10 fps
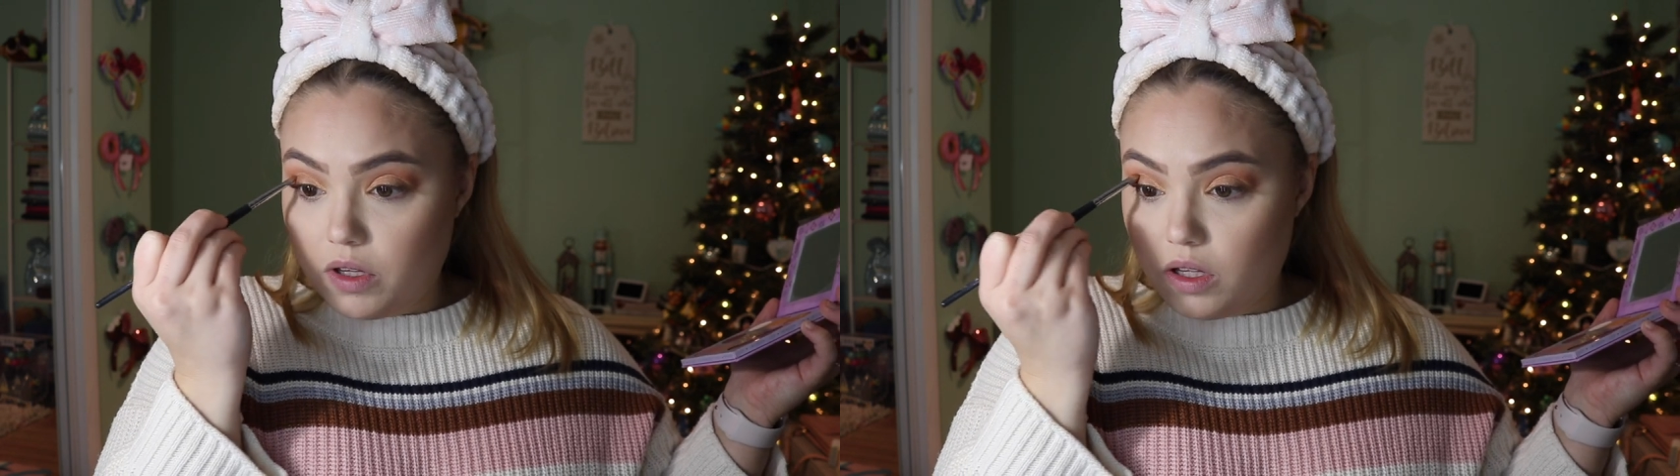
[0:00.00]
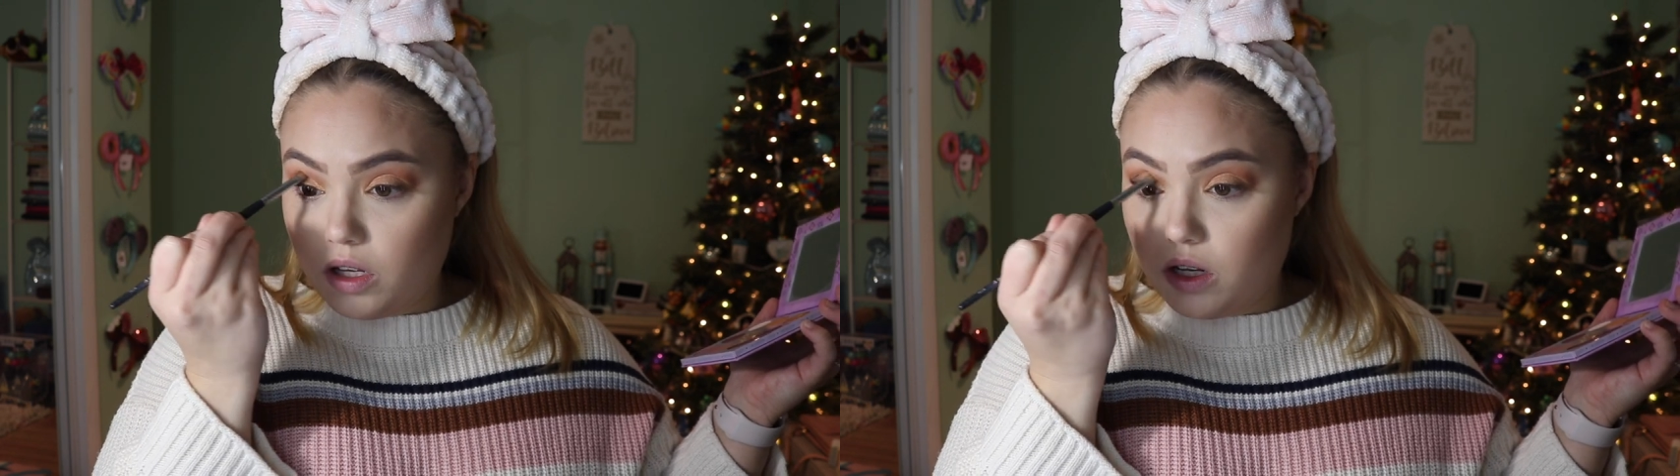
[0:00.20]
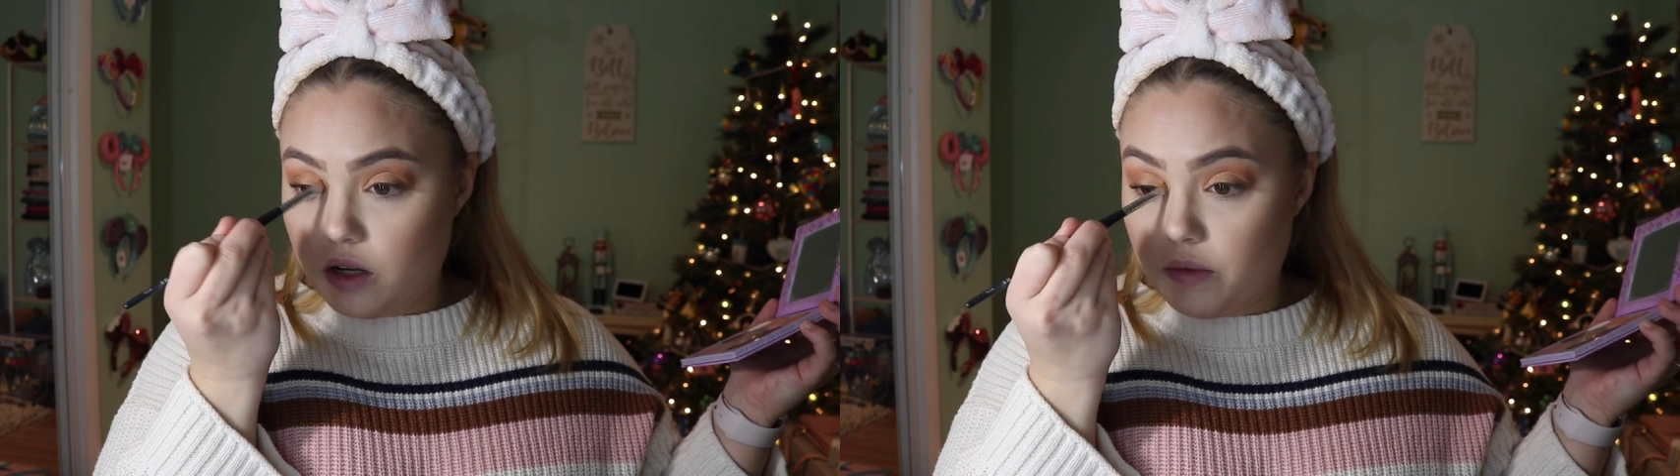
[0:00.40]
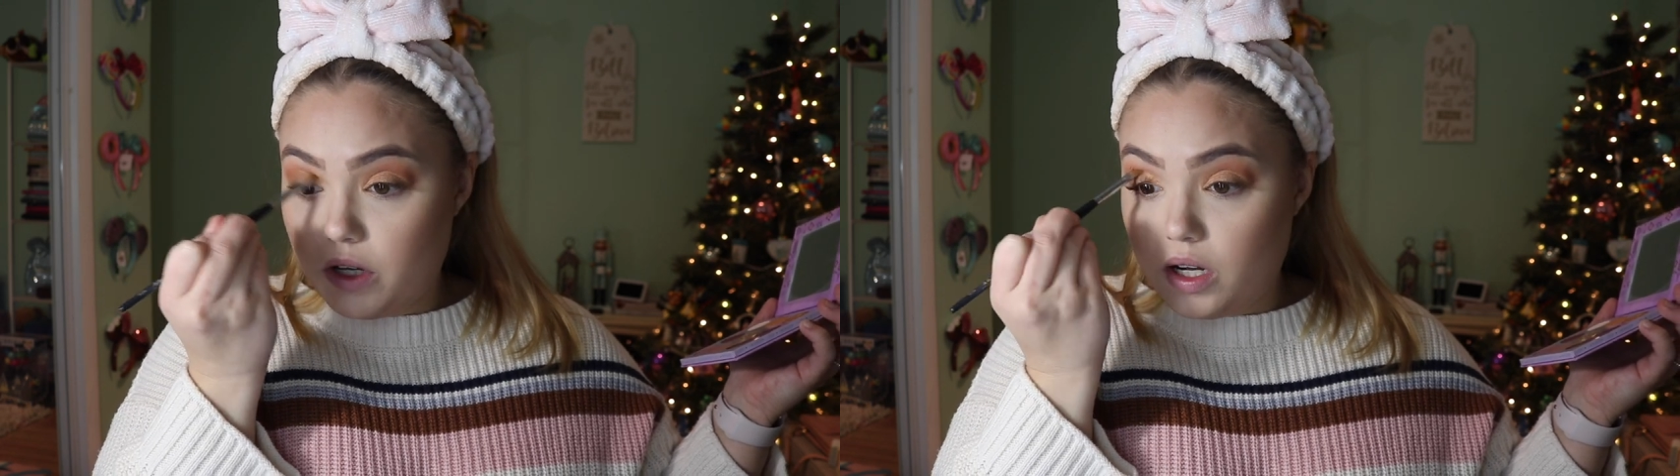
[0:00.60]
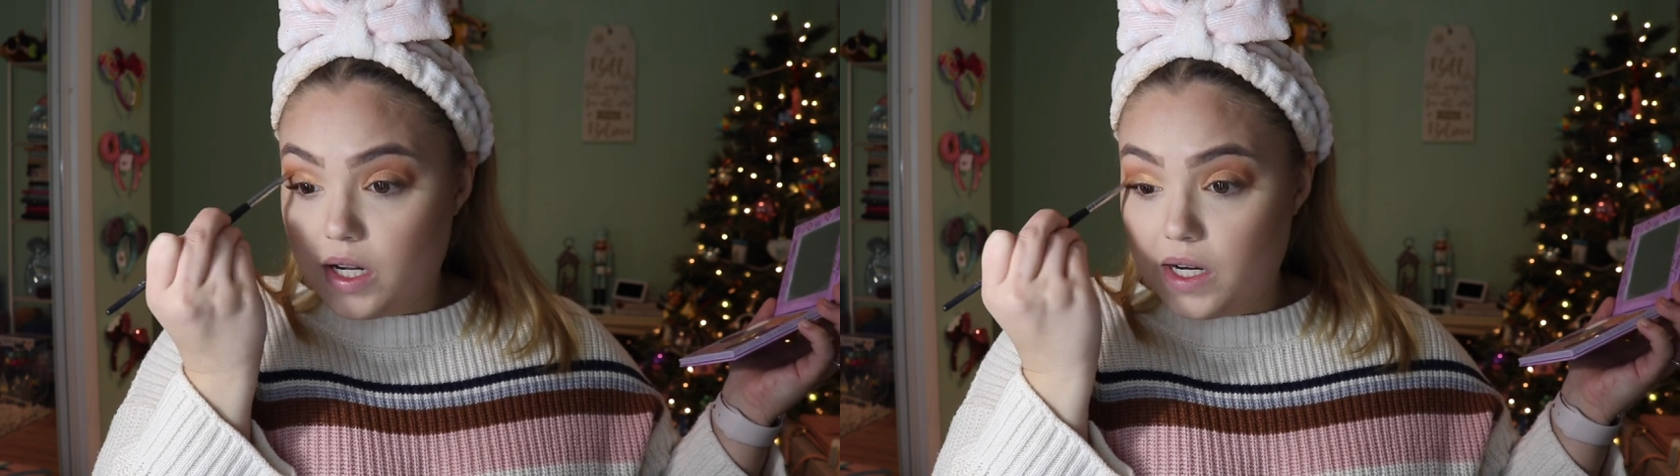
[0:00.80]
little bit
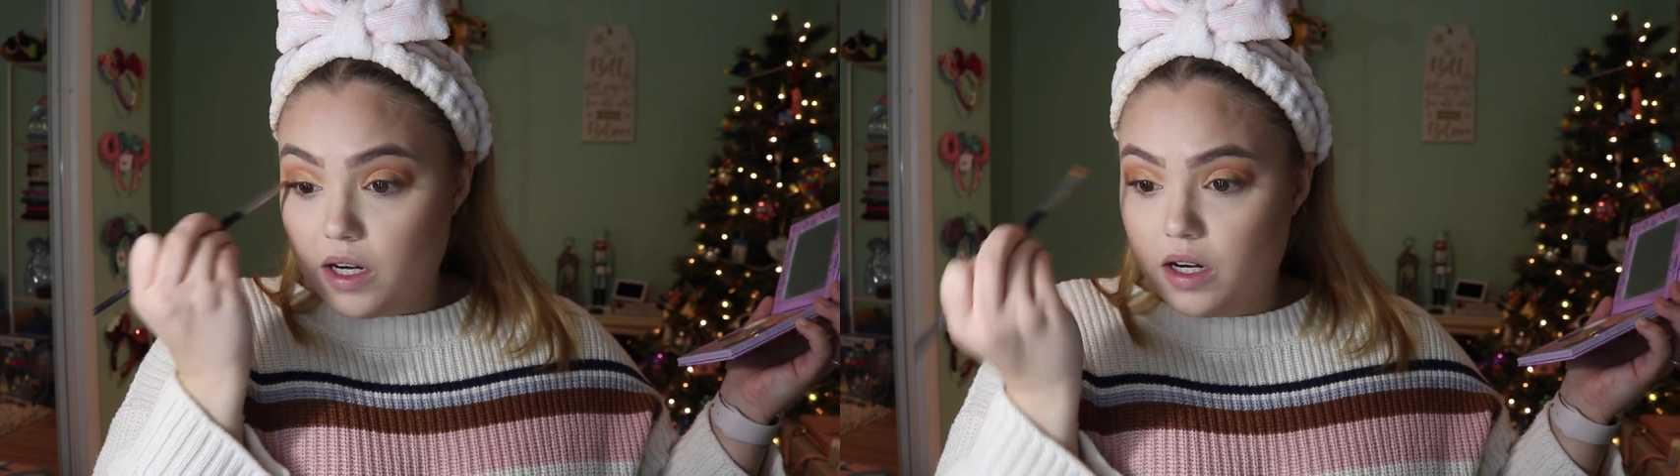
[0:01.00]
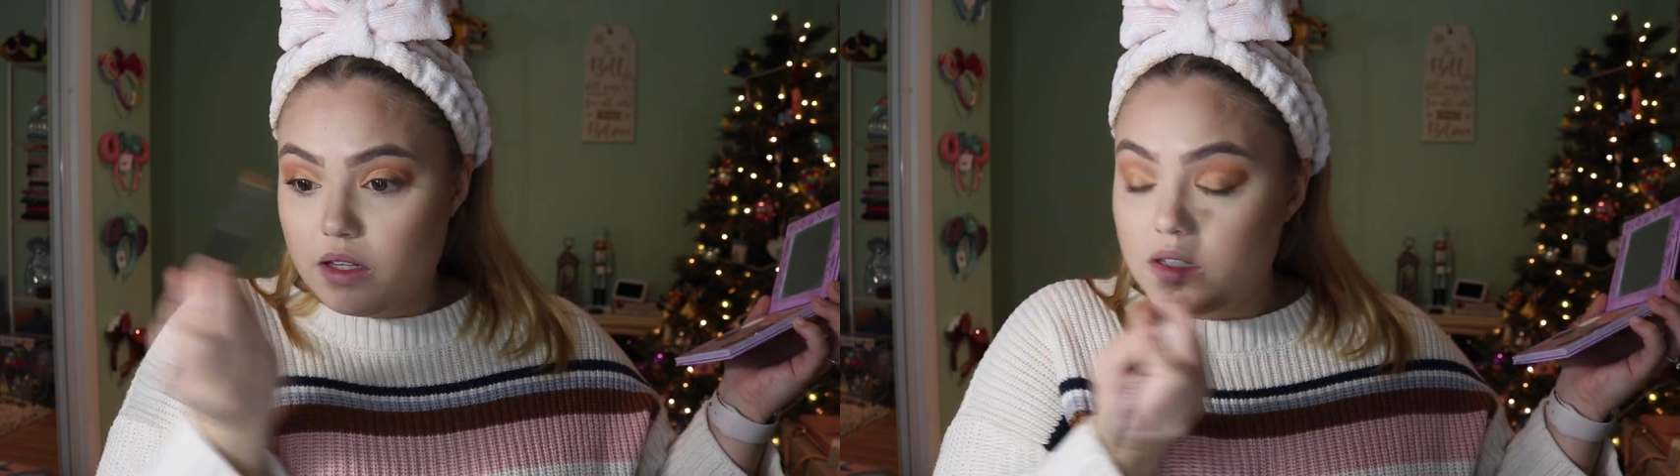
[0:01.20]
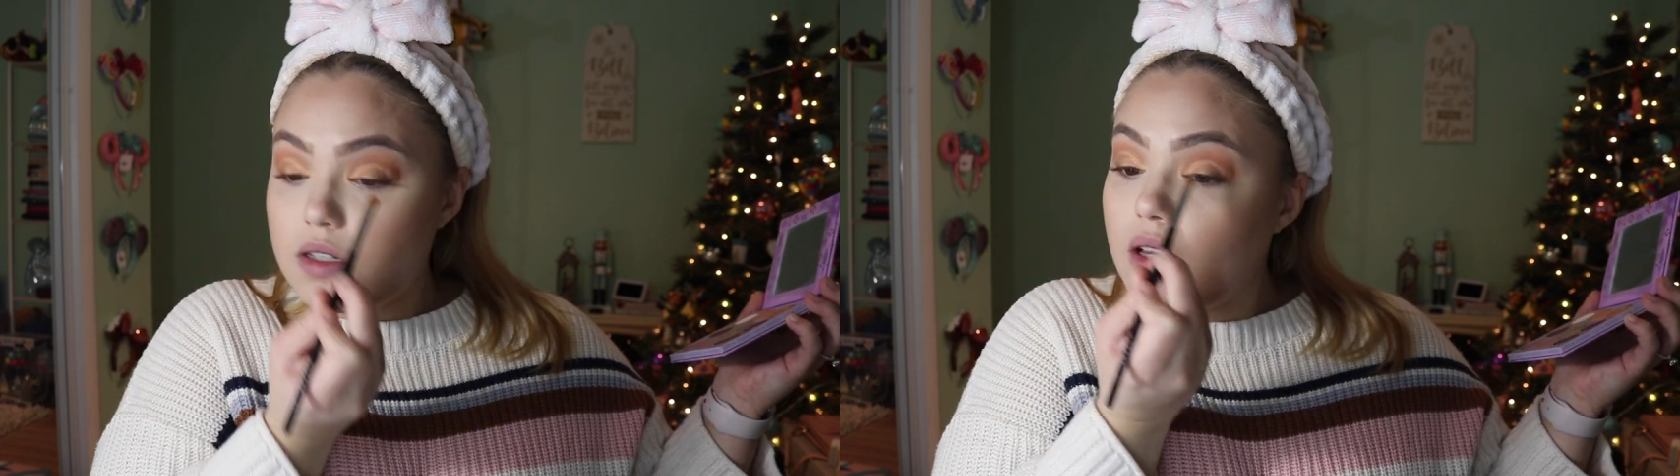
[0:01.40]
higher on this